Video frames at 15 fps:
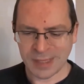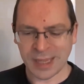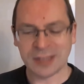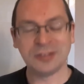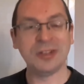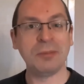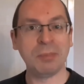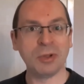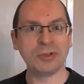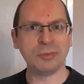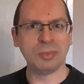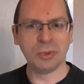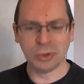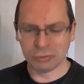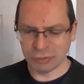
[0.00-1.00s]
As the
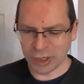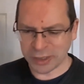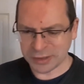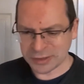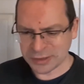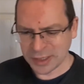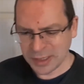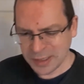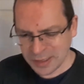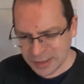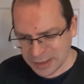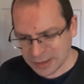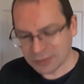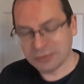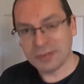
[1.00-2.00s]
Apostle Paul writes
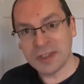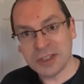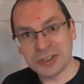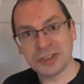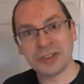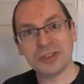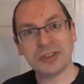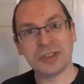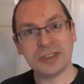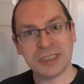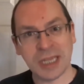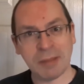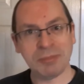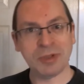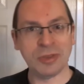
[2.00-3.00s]
in Ephesians
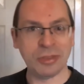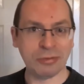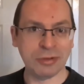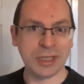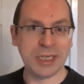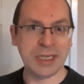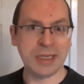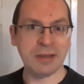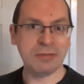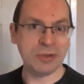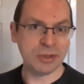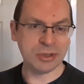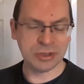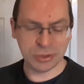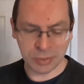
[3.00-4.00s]
chapter 3,
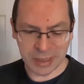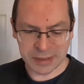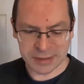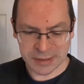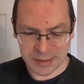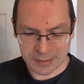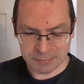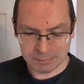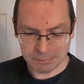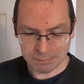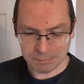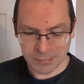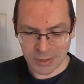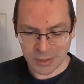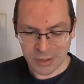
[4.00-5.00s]
verse 20,
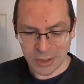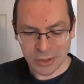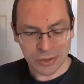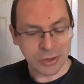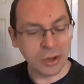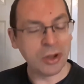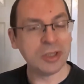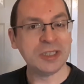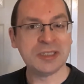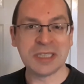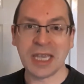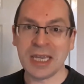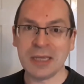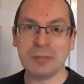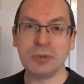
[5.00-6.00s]
God is
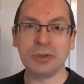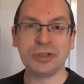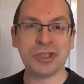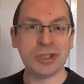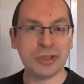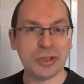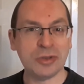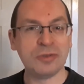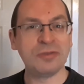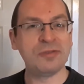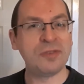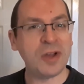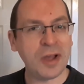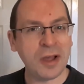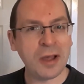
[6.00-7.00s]
able to do
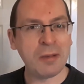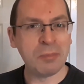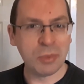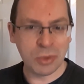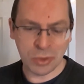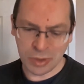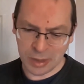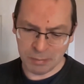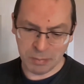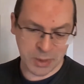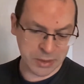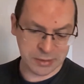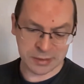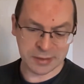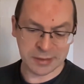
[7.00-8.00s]
far more
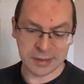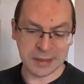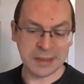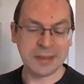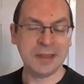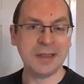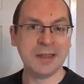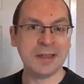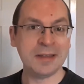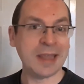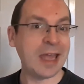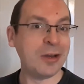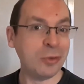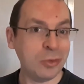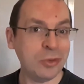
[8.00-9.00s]
abundantly
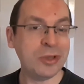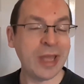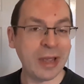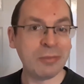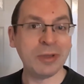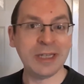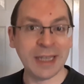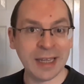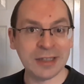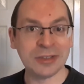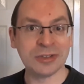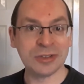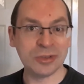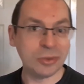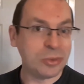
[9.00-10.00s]
than all that we
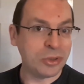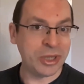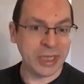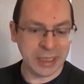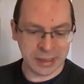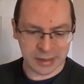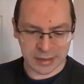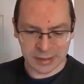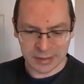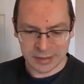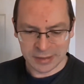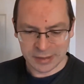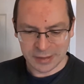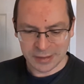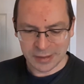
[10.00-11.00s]
ask or think,
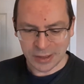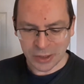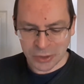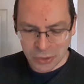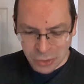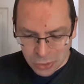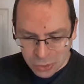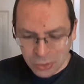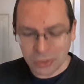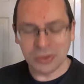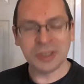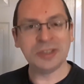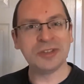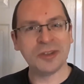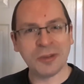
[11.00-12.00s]

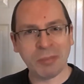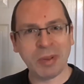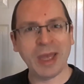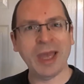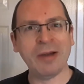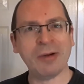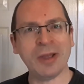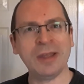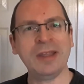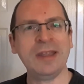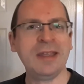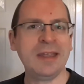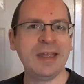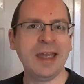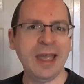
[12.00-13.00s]
according to the power
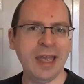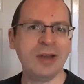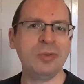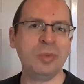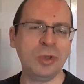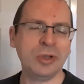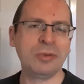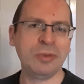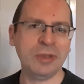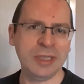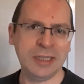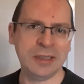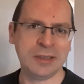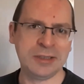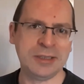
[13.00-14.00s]
at work
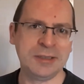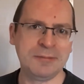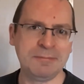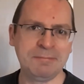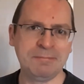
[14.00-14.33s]
within us.